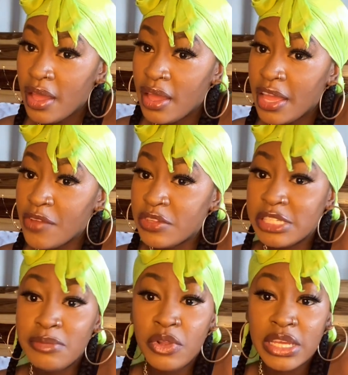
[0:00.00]
If you see
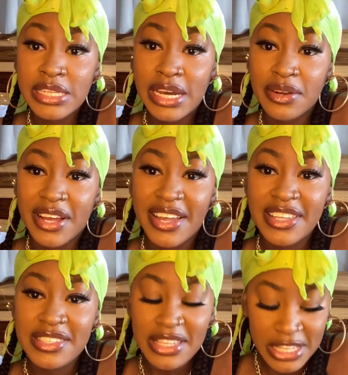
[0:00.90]
me looking down,
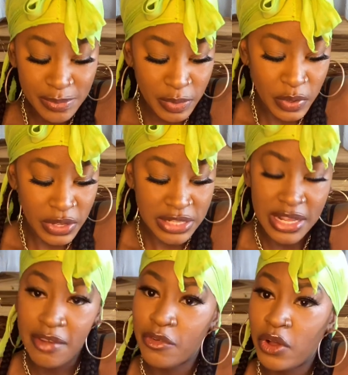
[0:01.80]
guys, it's because
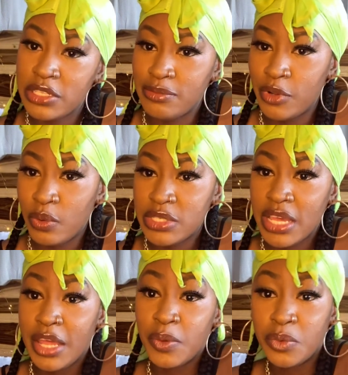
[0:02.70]
I've got some notes here.
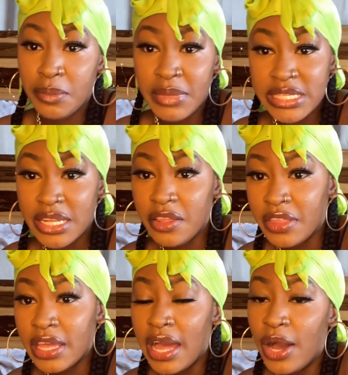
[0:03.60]
I don't want to miss anything
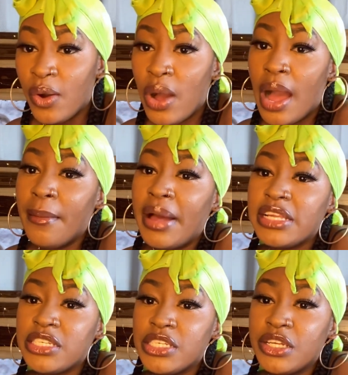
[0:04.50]
out. I'm
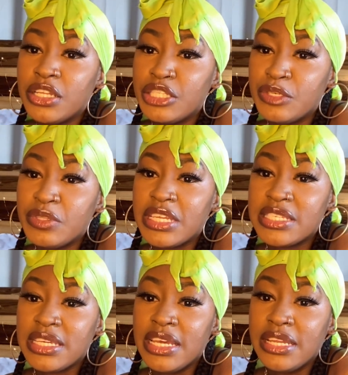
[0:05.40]
actually going to do this
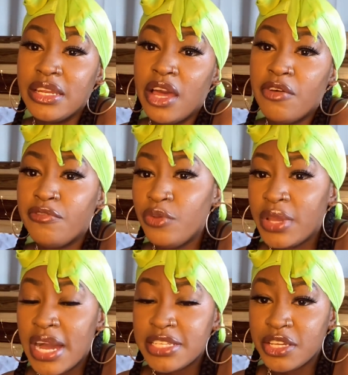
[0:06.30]
in a few
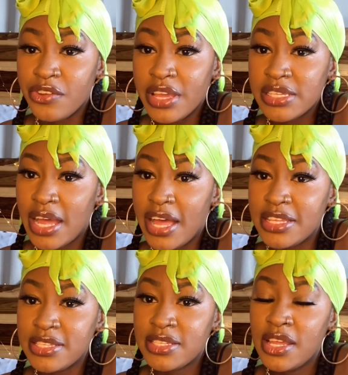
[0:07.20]
categories,
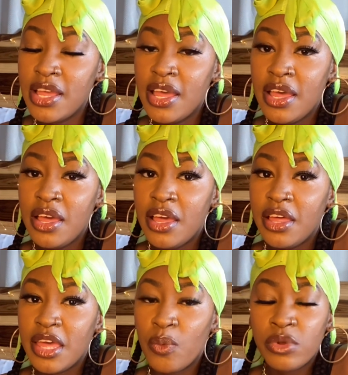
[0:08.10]
as
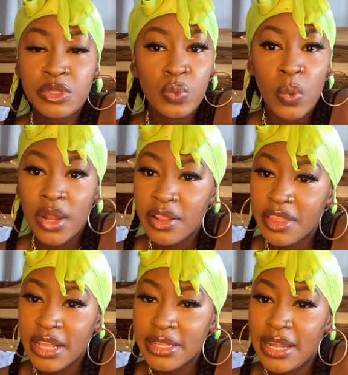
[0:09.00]
it wasn't one
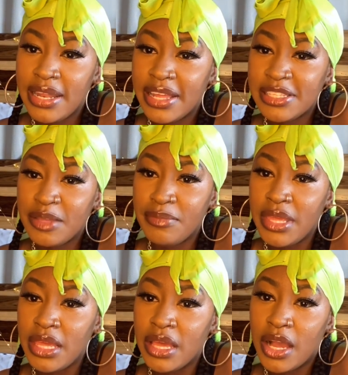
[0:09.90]
thing that led to
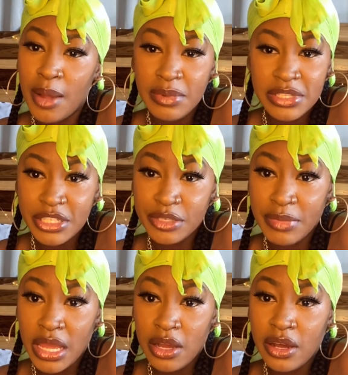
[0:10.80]
me coming to
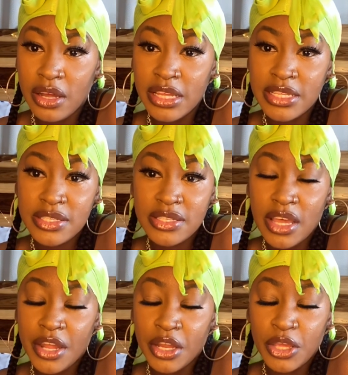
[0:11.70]
Jamaica. It's
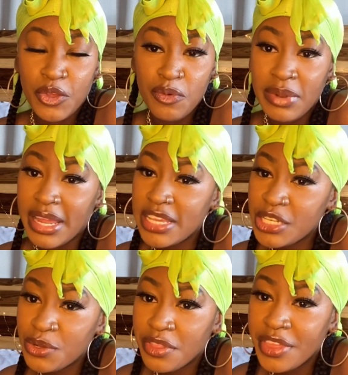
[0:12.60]
an accumulation
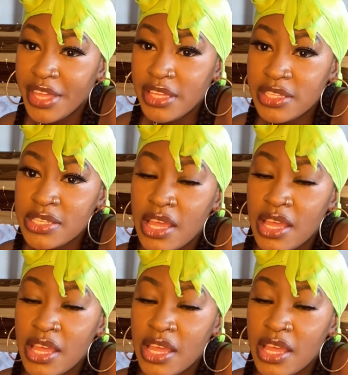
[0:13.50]
of things.